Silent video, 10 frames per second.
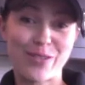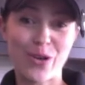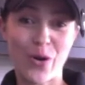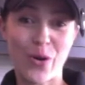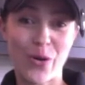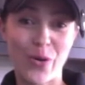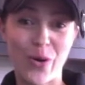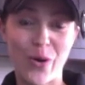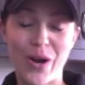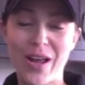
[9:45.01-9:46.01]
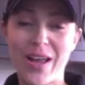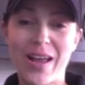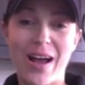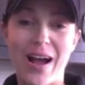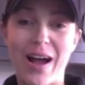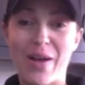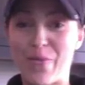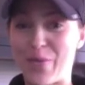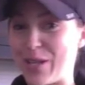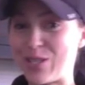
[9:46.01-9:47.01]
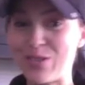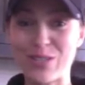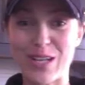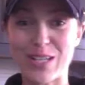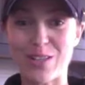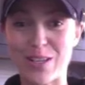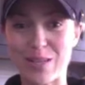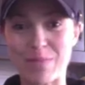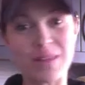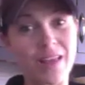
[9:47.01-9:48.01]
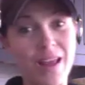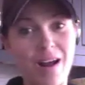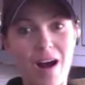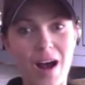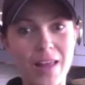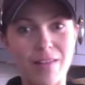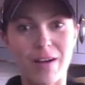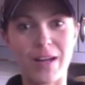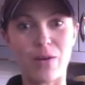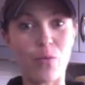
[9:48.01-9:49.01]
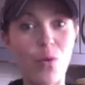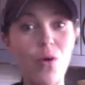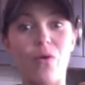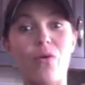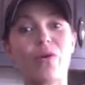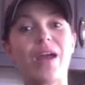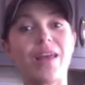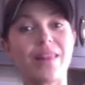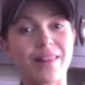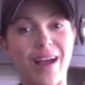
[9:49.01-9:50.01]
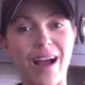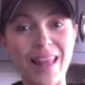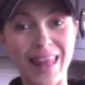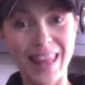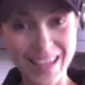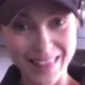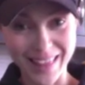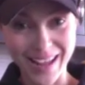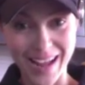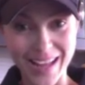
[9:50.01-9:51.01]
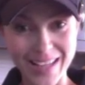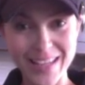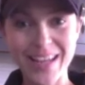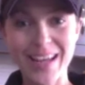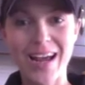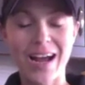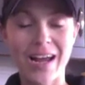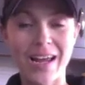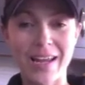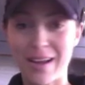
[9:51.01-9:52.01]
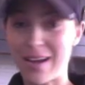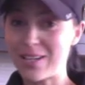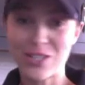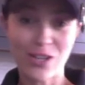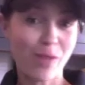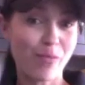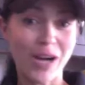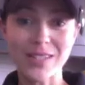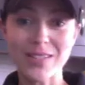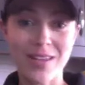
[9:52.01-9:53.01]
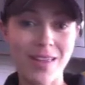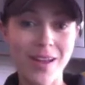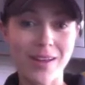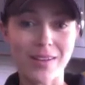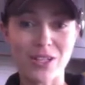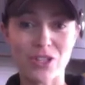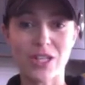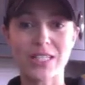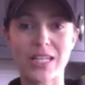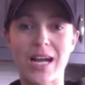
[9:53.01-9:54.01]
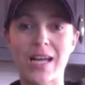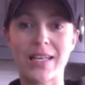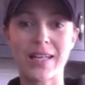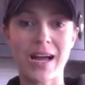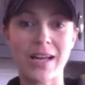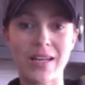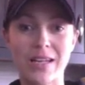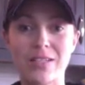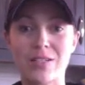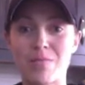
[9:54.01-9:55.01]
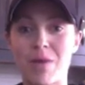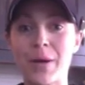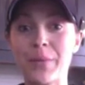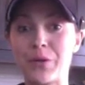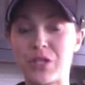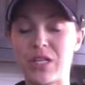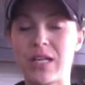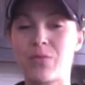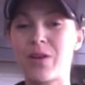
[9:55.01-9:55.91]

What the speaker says: So as soon as I saw something that I thought, whoa, okay, I like that, I just started practicing that and tried to add that into my routine.